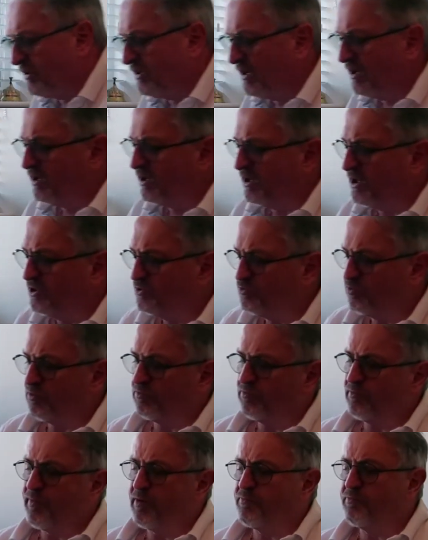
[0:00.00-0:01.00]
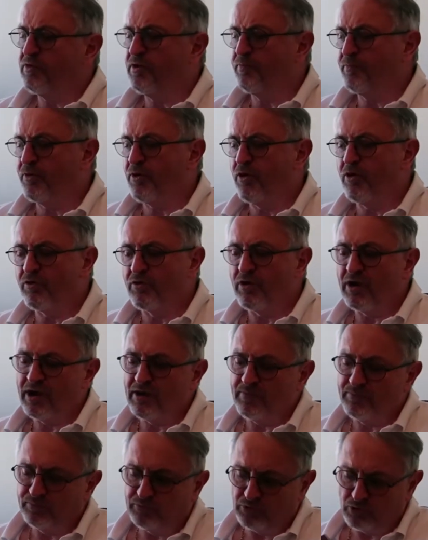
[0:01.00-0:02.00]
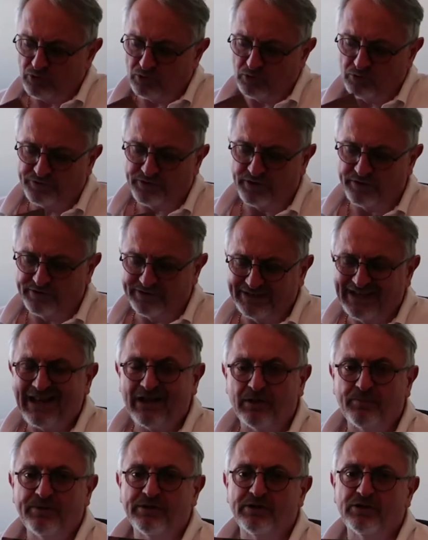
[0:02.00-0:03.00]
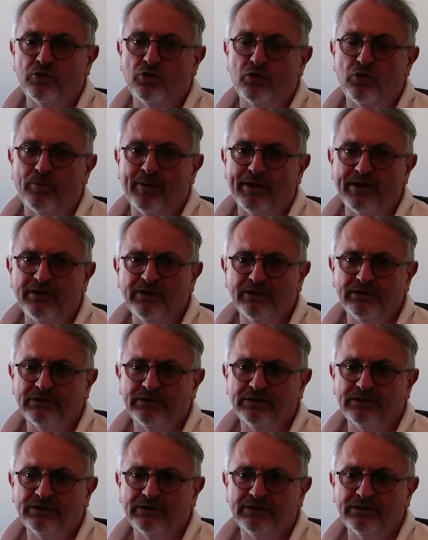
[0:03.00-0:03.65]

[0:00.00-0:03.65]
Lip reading: age will remember a programme called The Galloping Gourmet.